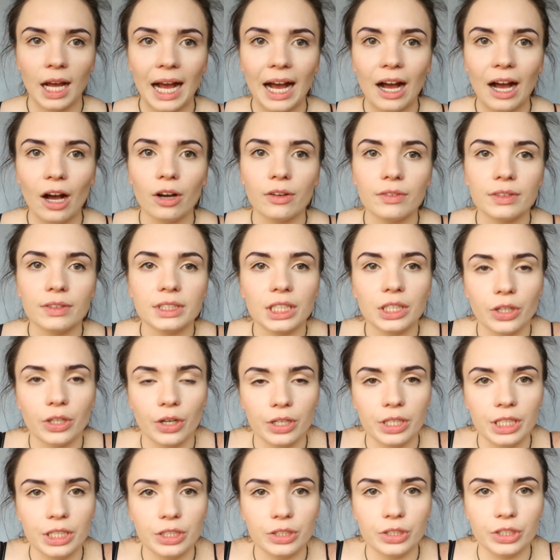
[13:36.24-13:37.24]
I obviously
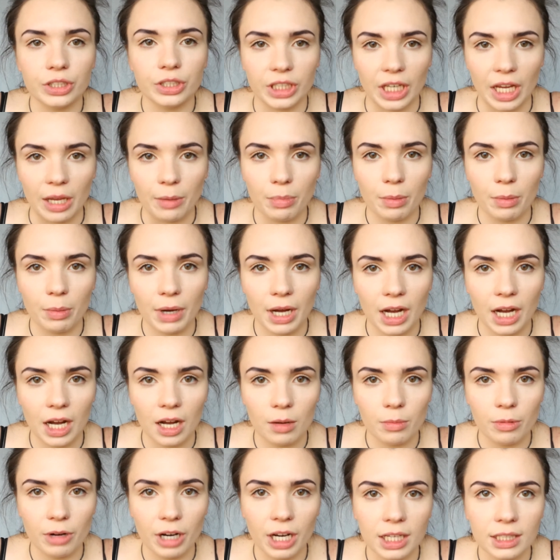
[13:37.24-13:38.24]
don't need to shape my
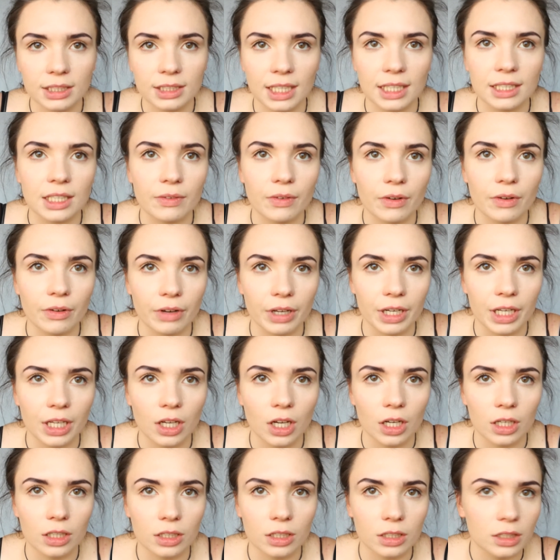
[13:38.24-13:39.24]
eyebrows as I've already
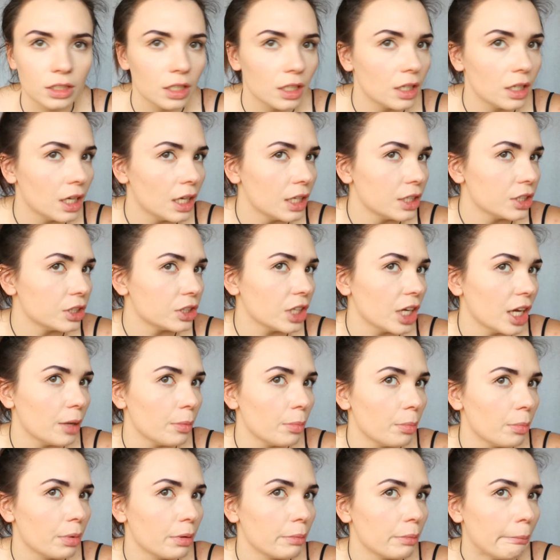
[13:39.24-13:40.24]
got a
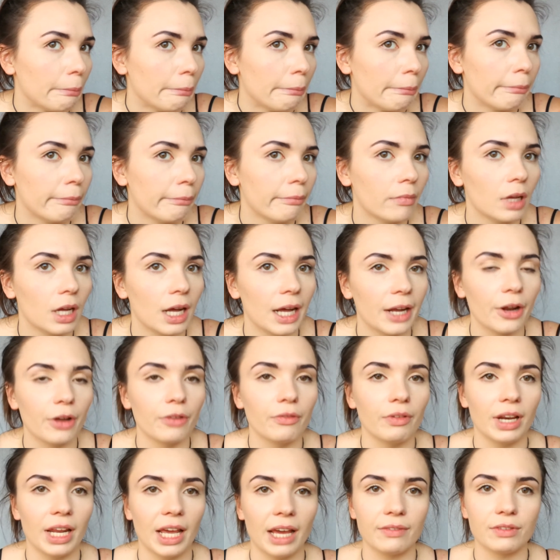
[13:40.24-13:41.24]
shape. I
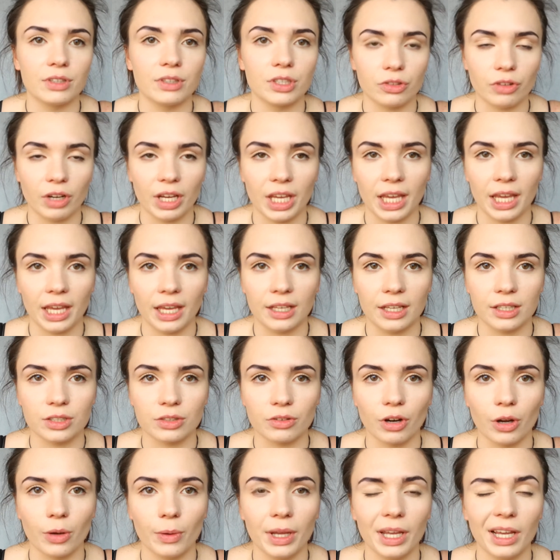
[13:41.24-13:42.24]
don't really have stray hairs
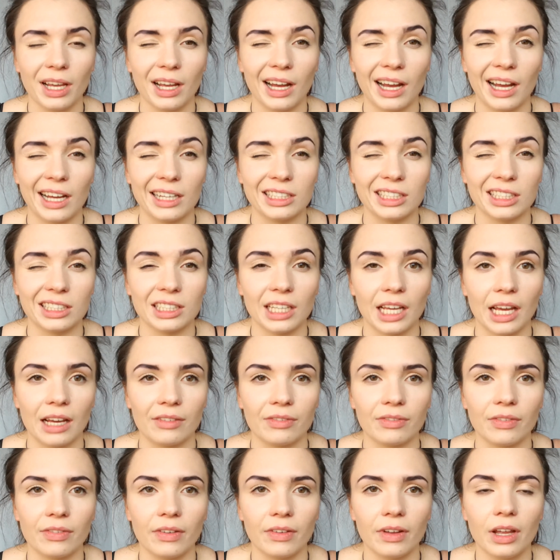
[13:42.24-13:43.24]
growing, I just
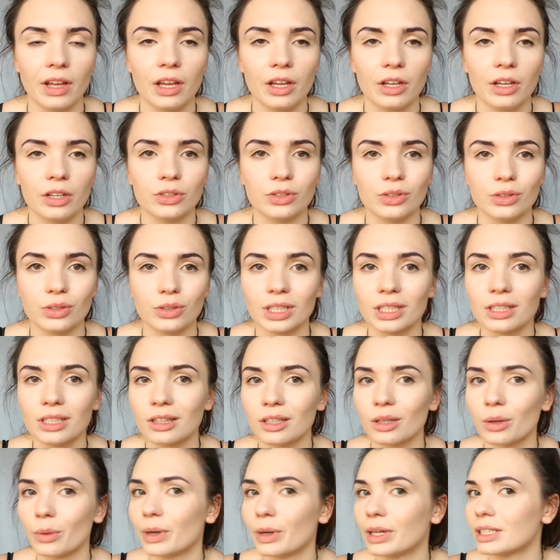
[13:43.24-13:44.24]
have to tint
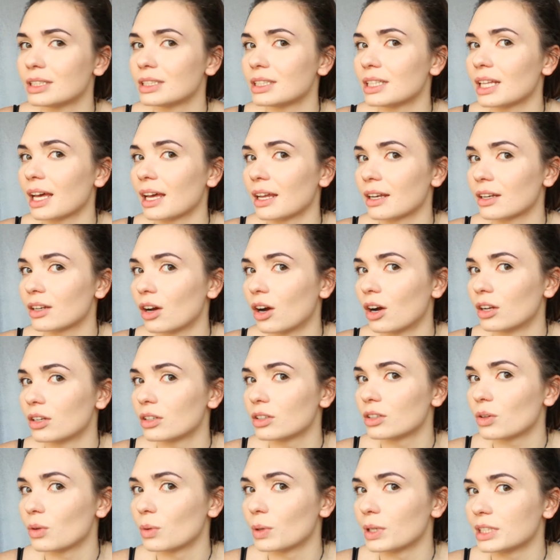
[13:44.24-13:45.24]
the ones that
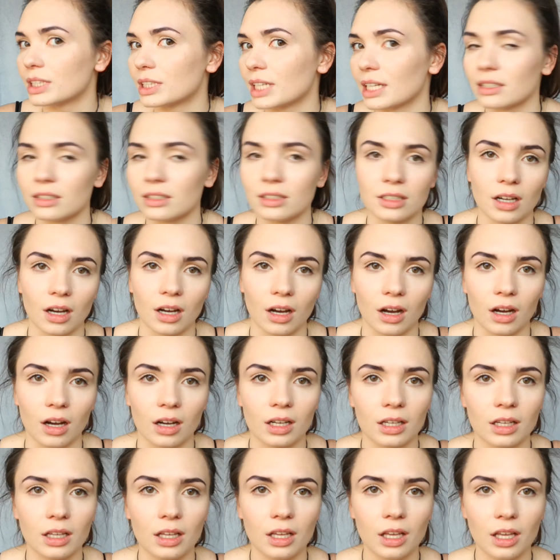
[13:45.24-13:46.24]
aren't always as dark.
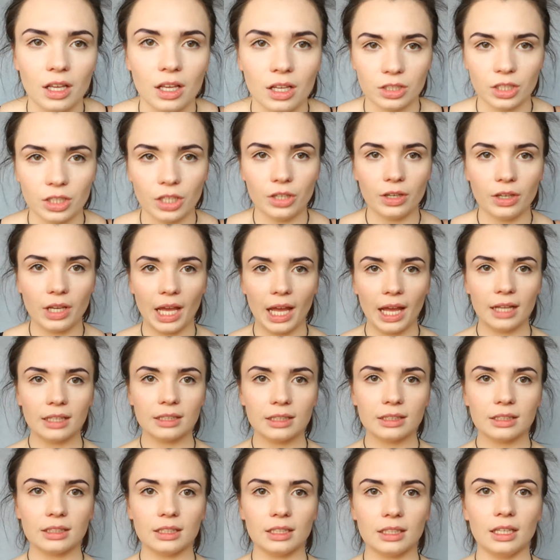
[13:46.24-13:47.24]
So you can
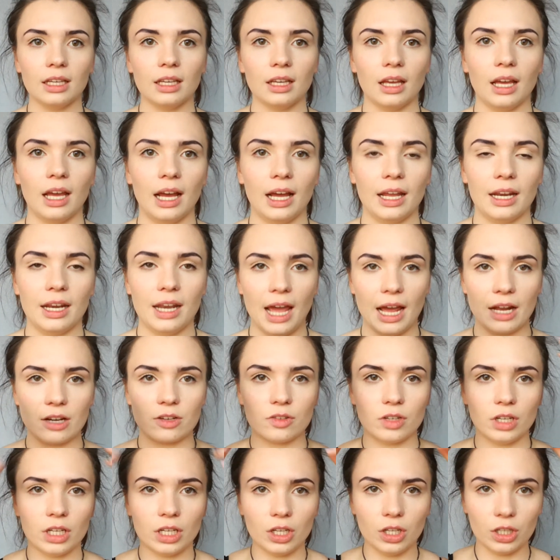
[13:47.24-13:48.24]
see how
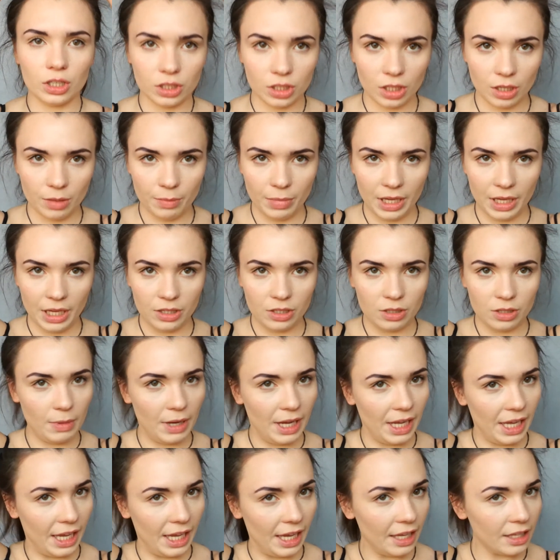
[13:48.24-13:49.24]
natural it looks compared to
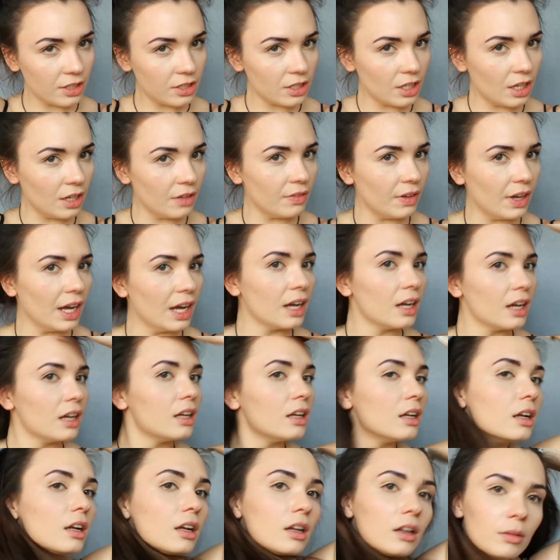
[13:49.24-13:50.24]
my hair. So if I
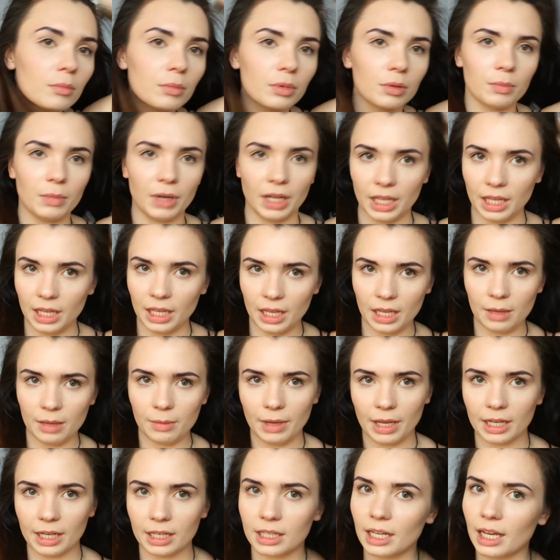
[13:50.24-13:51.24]
put my hair
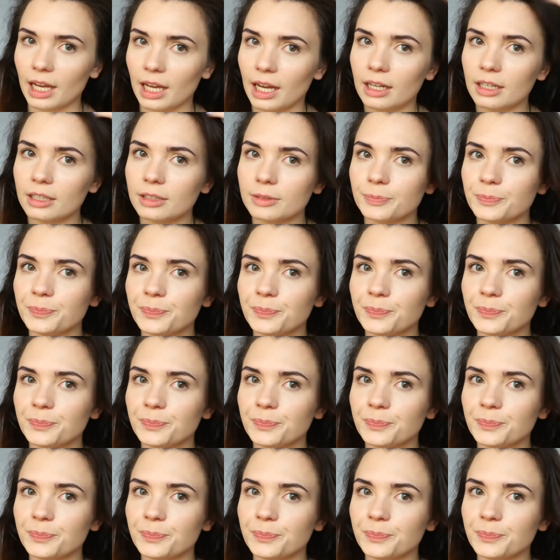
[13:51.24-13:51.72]
back down,